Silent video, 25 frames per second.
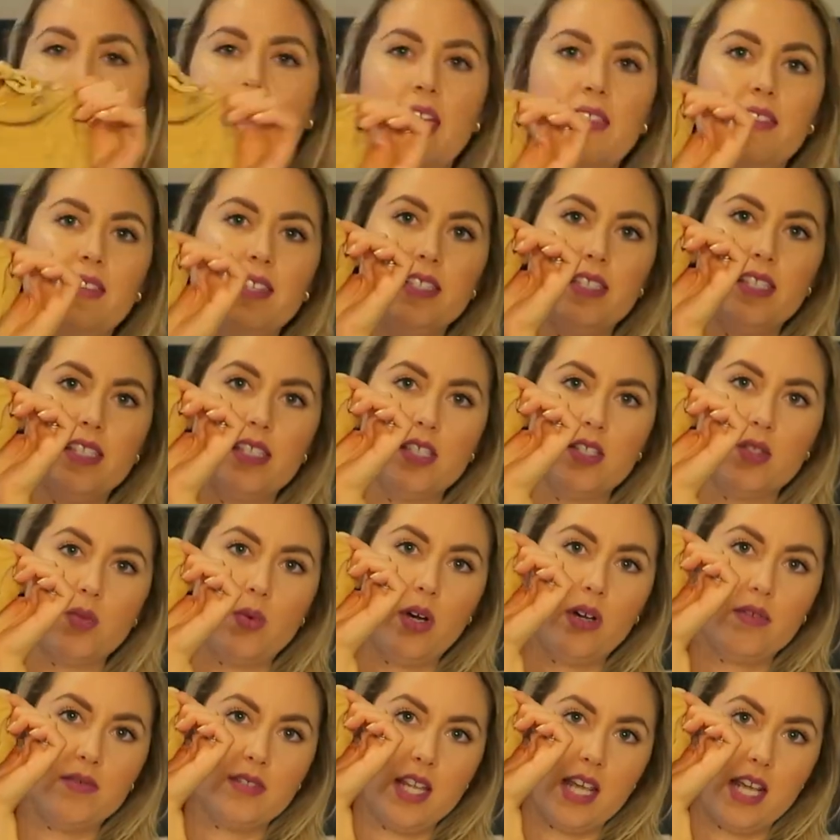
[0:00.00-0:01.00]
And this is a
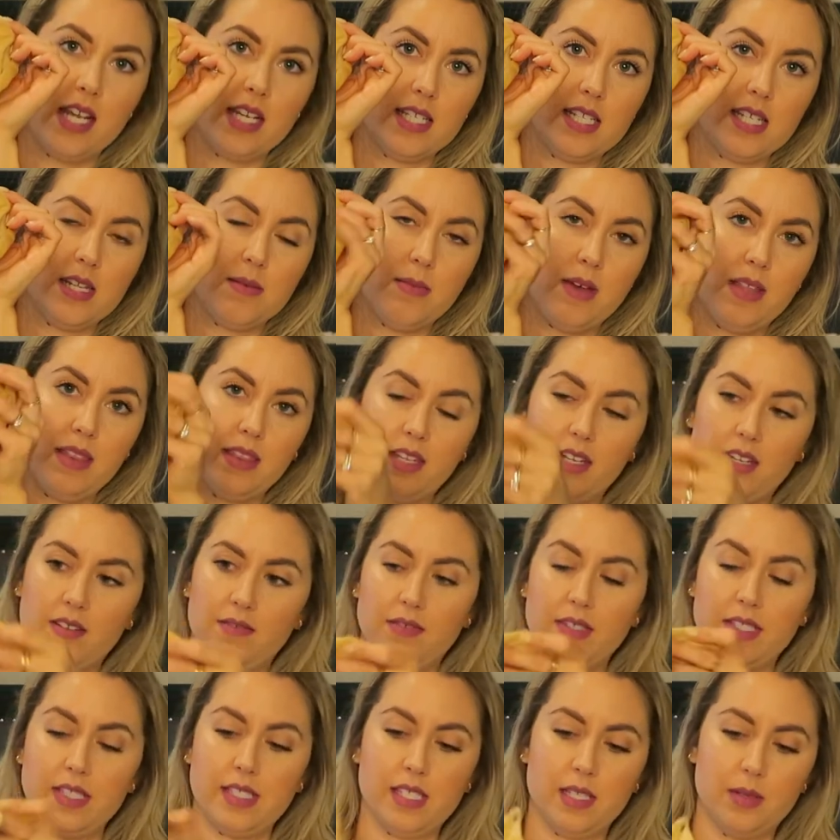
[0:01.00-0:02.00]
12 to 18 month and
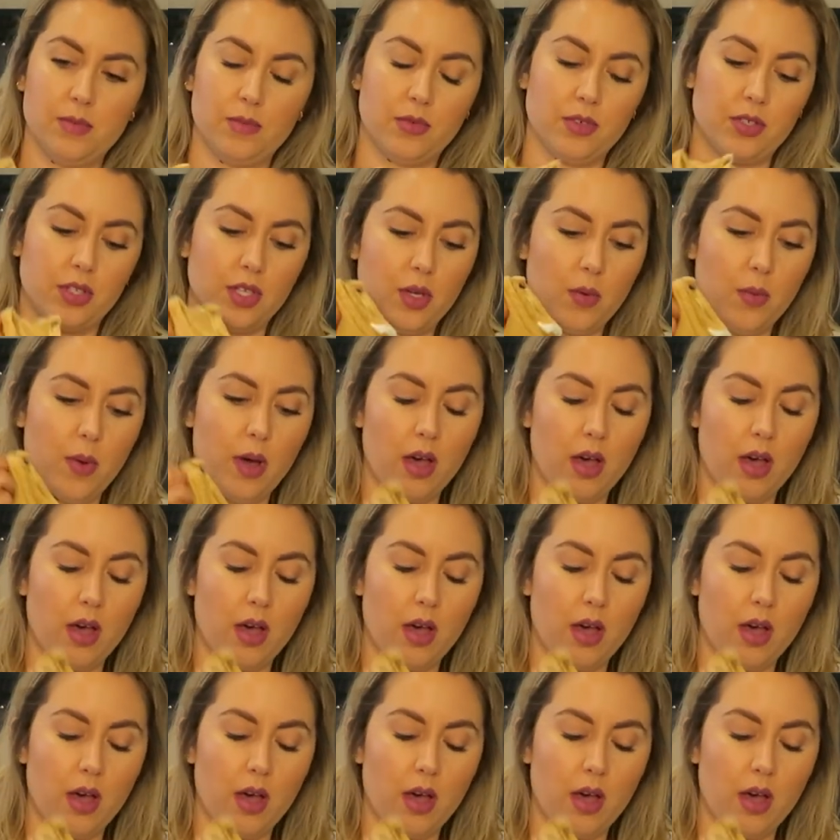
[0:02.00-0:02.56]
it fits him really